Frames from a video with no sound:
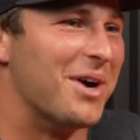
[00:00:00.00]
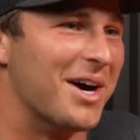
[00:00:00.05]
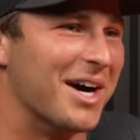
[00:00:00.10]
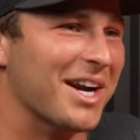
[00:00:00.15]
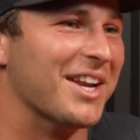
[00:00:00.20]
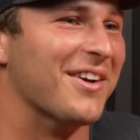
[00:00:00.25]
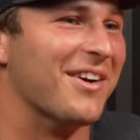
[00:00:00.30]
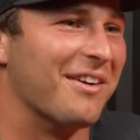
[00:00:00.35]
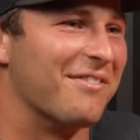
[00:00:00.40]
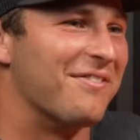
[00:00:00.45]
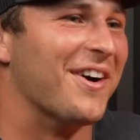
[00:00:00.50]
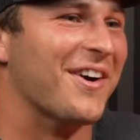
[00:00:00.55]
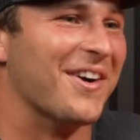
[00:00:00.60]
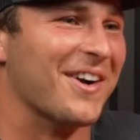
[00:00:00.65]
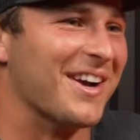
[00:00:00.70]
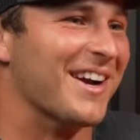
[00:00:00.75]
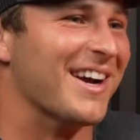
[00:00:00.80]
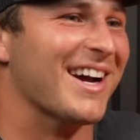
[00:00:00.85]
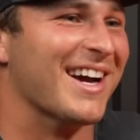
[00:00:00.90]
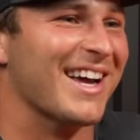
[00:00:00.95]
on you. I felt
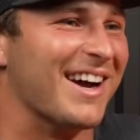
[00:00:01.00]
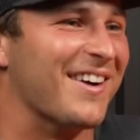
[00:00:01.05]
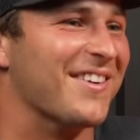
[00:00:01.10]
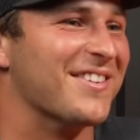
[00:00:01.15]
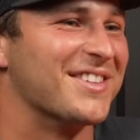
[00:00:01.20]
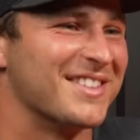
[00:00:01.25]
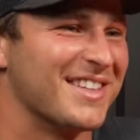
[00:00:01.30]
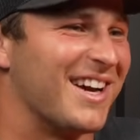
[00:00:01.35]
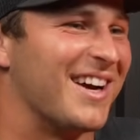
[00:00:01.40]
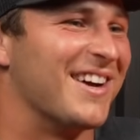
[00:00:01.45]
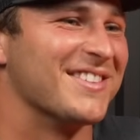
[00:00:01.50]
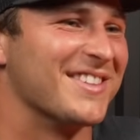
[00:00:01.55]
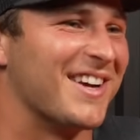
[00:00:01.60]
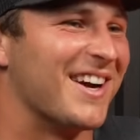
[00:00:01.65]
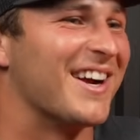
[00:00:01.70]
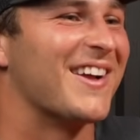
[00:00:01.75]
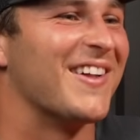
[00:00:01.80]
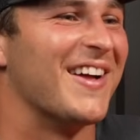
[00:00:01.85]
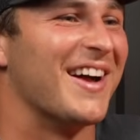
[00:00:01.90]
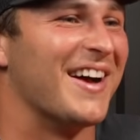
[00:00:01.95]
good. I was
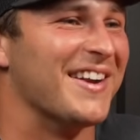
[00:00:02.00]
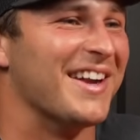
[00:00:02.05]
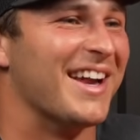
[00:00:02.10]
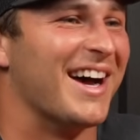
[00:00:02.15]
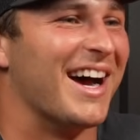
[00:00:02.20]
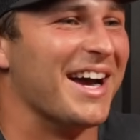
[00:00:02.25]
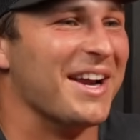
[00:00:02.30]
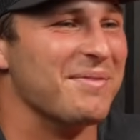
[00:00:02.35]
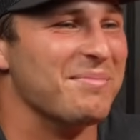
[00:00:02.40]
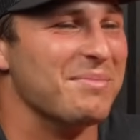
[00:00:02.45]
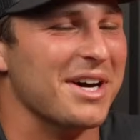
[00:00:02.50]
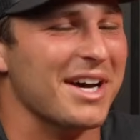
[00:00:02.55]
on cloud 9,